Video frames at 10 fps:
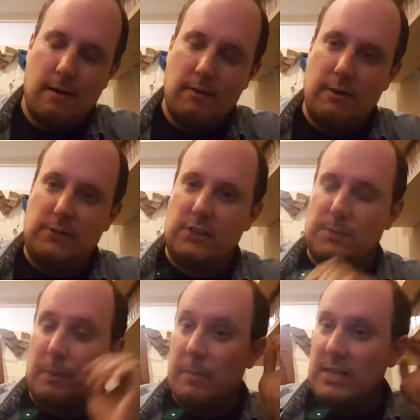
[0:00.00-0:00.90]

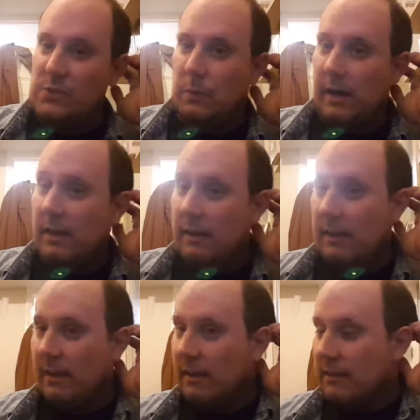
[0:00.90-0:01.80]
Nuisance by Menswear.
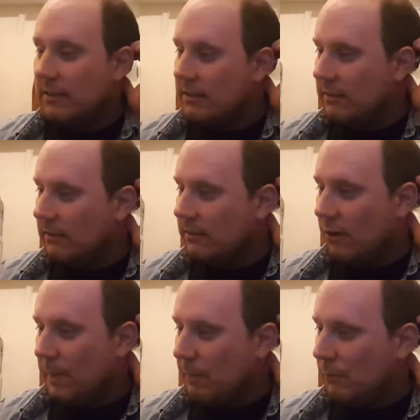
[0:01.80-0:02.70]
A
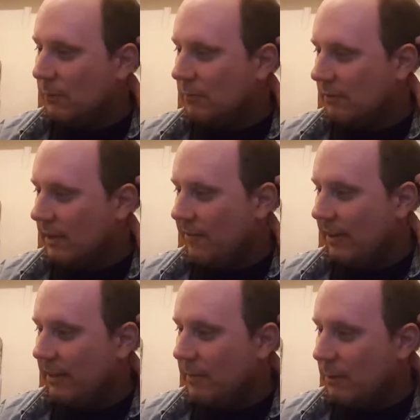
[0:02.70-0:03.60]
lot of people
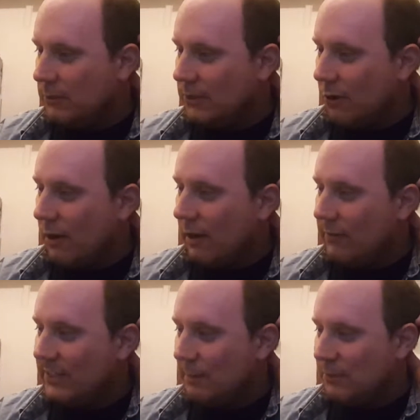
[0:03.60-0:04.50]
level at them there as style
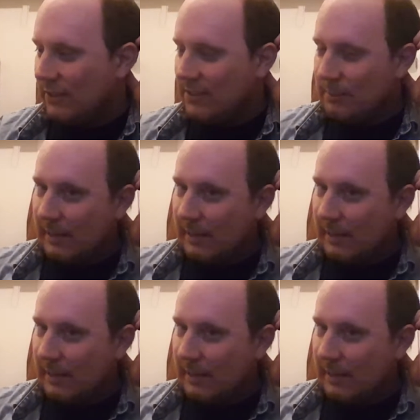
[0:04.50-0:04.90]
over substance.